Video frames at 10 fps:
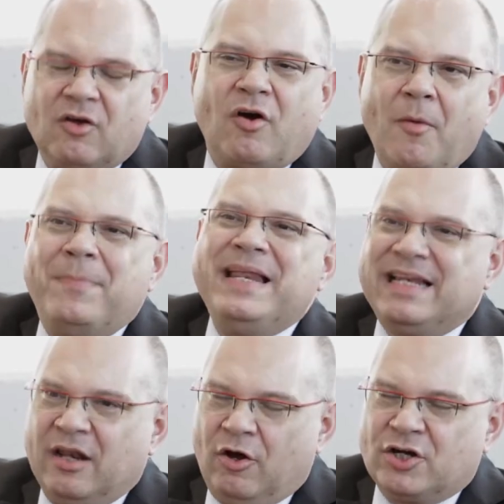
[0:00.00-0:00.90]

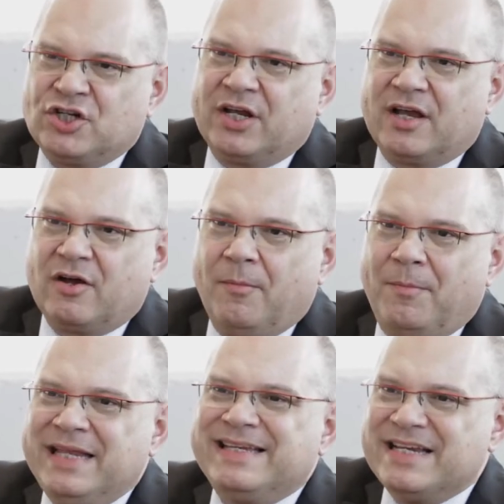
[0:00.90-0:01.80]
complete logic,
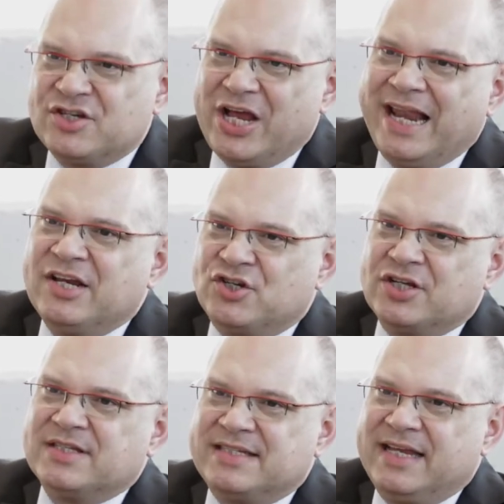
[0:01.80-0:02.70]
complete
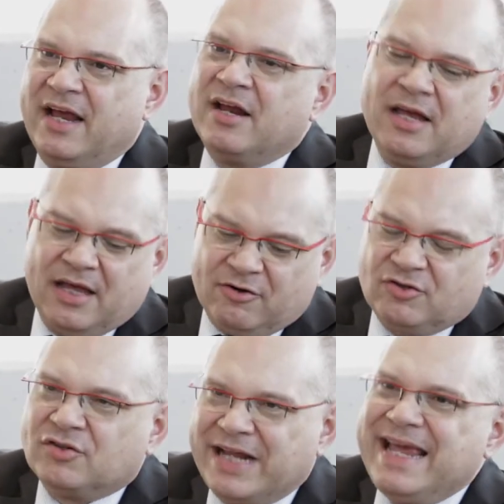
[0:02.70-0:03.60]
intelligence here.
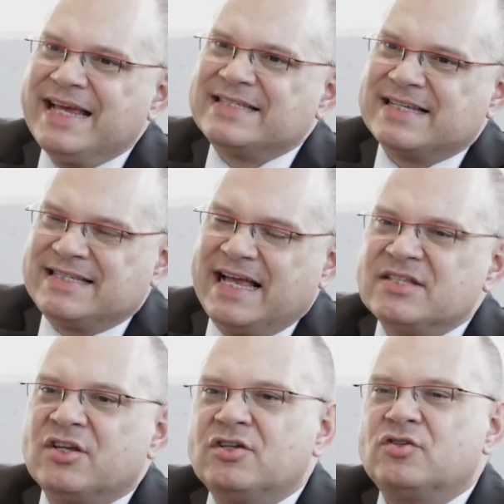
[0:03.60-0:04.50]
Today it's a
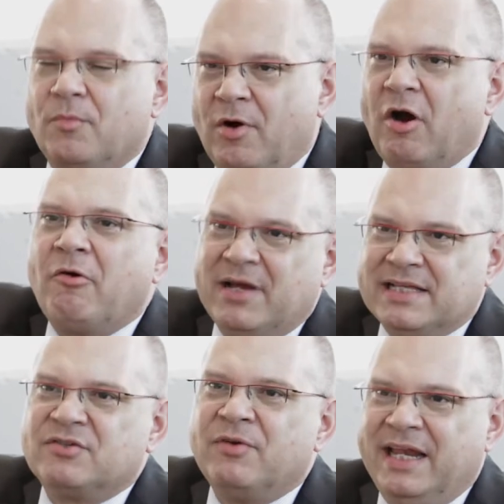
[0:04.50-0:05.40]
sensor, tomorrow
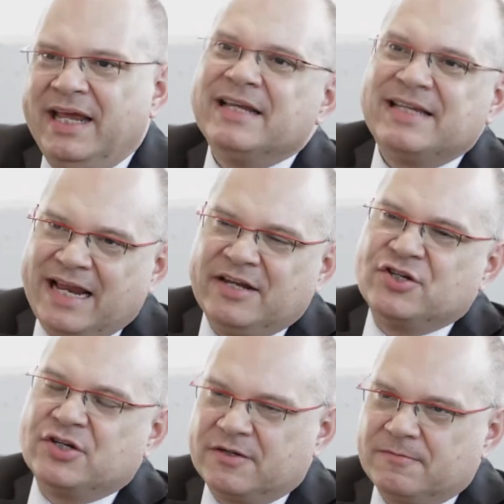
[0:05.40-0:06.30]
it's really intelligent.